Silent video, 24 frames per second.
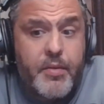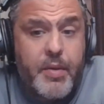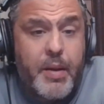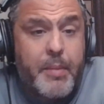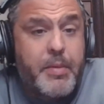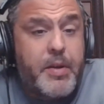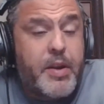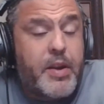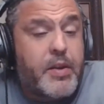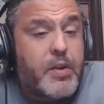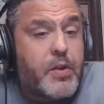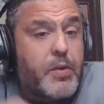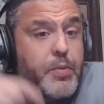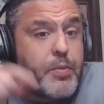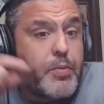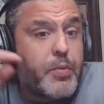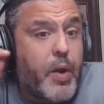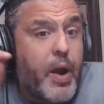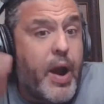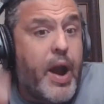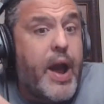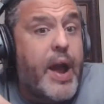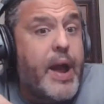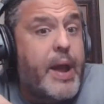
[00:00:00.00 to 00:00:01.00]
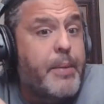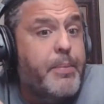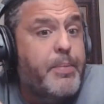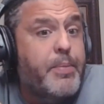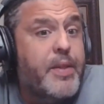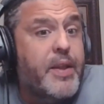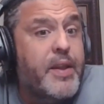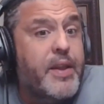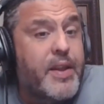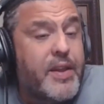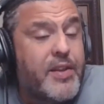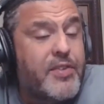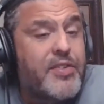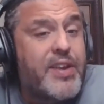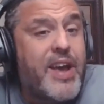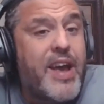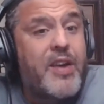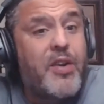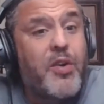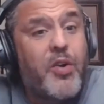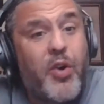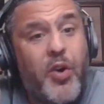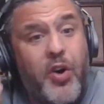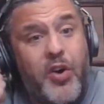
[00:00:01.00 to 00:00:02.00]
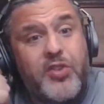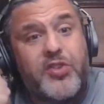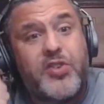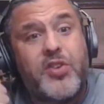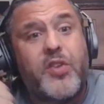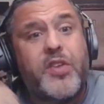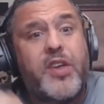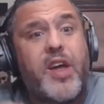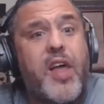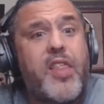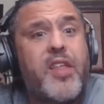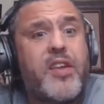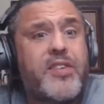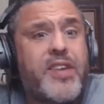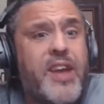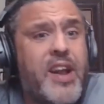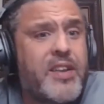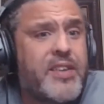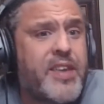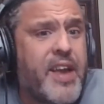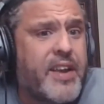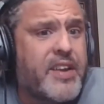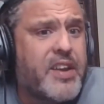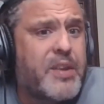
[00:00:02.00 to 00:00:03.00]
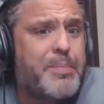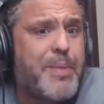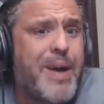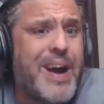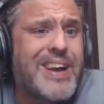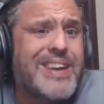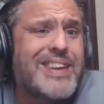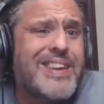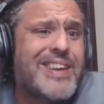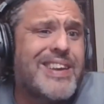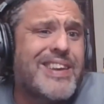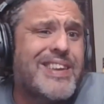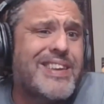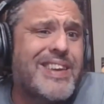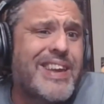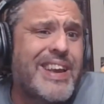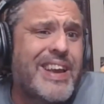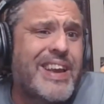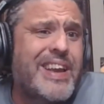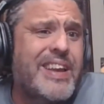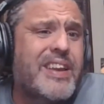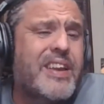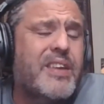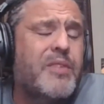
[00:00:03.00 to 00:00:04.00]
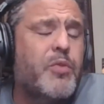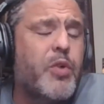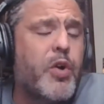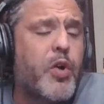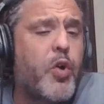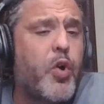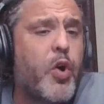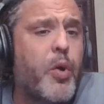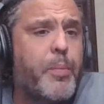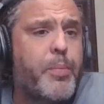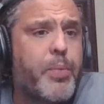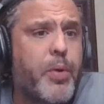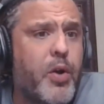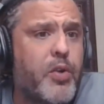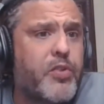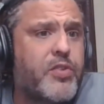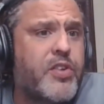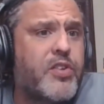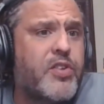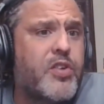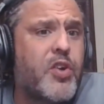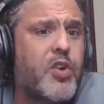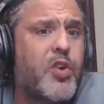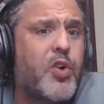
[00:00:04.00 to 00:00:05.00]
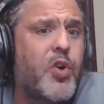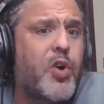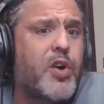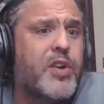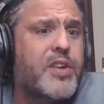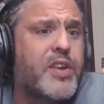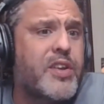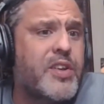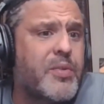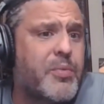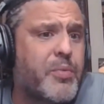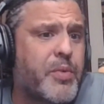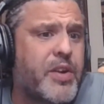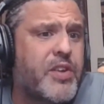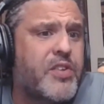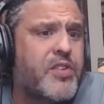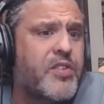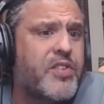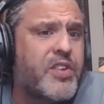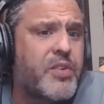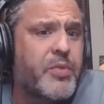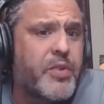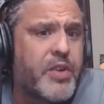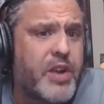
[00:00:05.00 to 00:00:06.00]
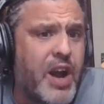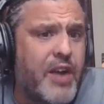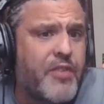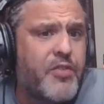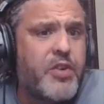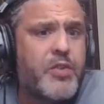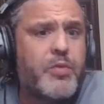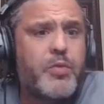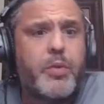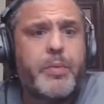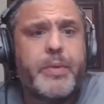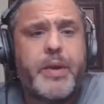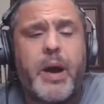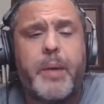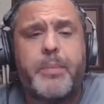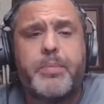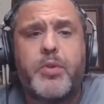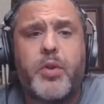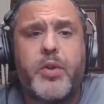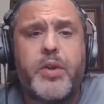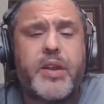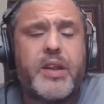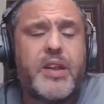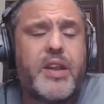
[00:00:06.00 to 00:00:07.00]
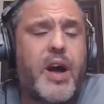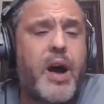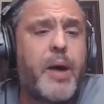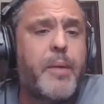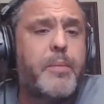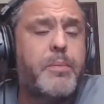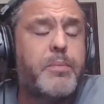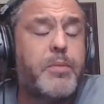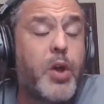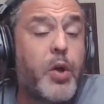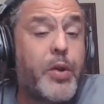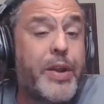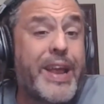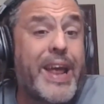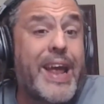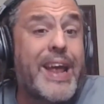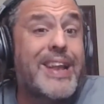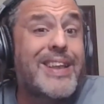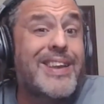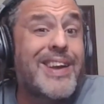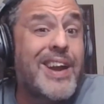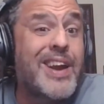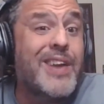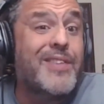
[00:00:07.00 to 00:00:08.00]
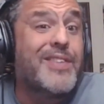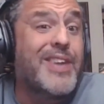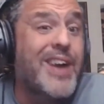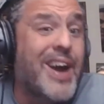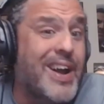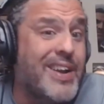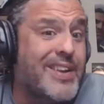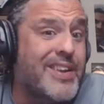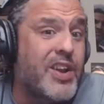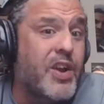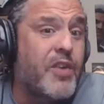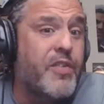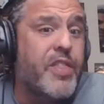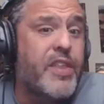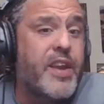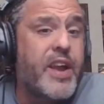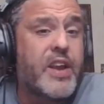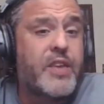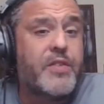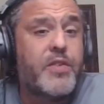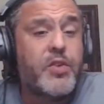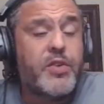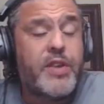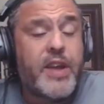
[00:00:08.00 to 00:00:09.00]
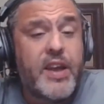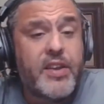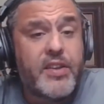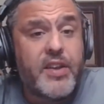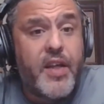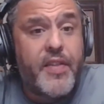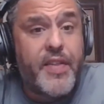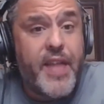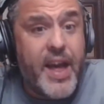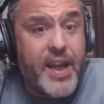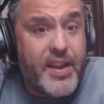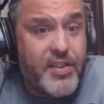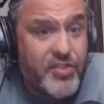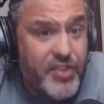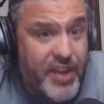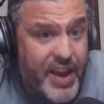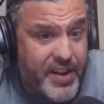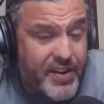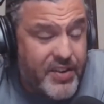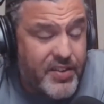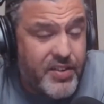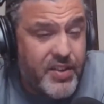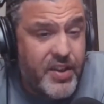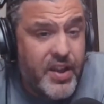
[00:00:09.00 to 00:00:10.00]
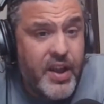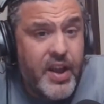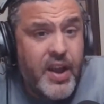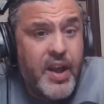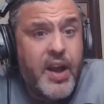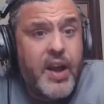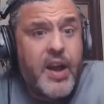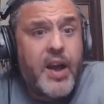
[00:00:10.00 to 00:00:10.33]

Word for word: remember to subscribe to this channel. Also, the other channel, Texas Boxing Scene, where all proceeds go to autism research and recovery. We'll be up uploading a ton of content over the next few days on that channel.